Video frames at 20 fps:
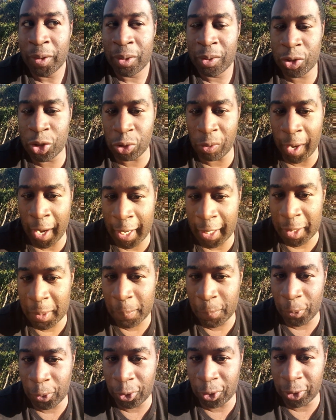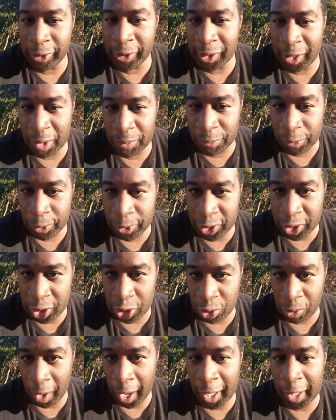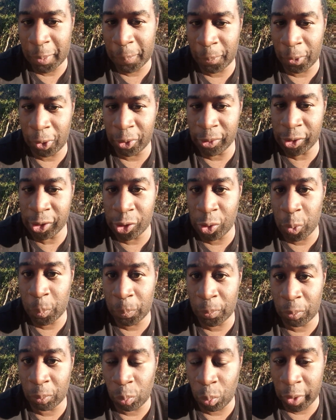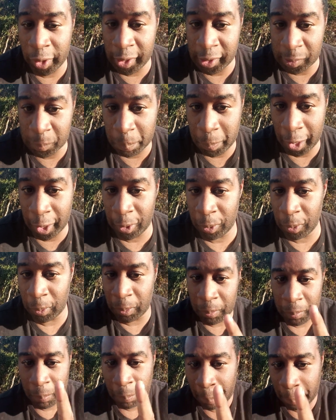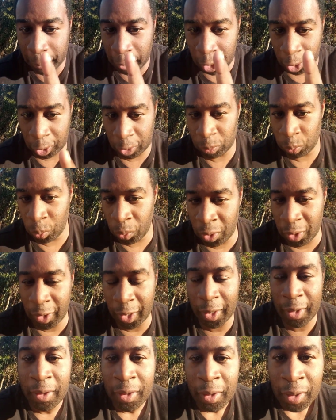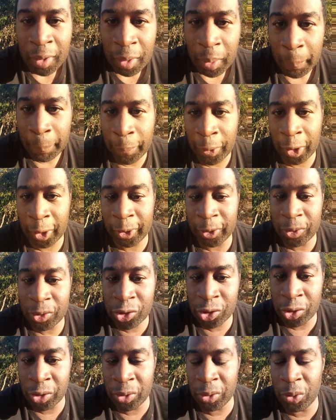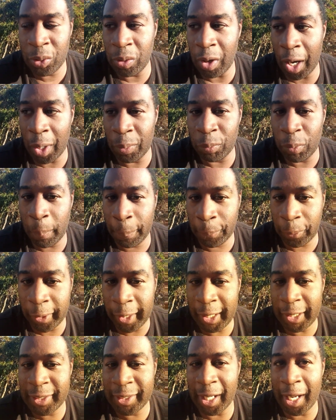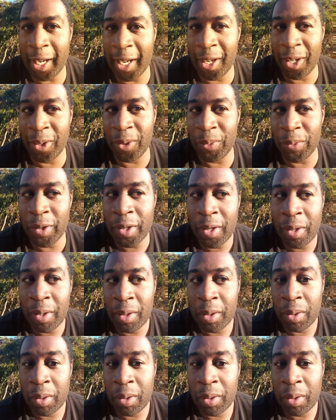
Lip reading: Dragon Ball Z versus Dragon Ball Super. What is better? Part 1. Part 2, I will break down